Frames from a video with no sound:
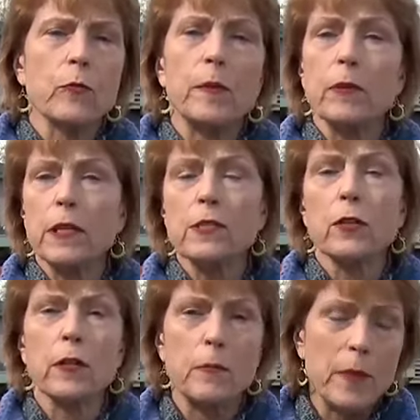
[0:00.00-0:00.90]
will be placed
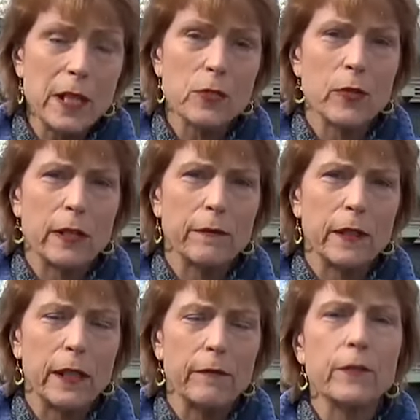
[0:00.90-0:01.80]
on administrative
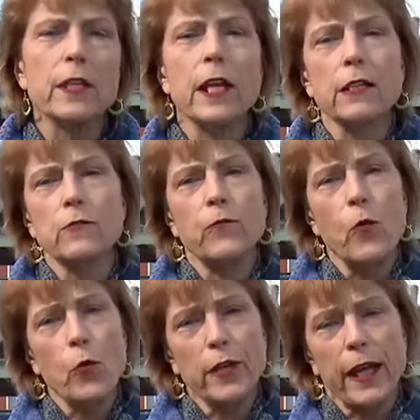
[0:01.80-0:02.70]
leave for the next
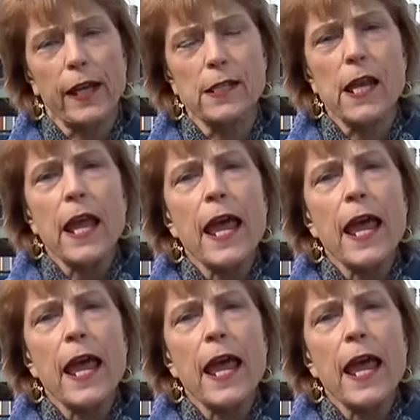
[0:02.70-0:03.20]
four days,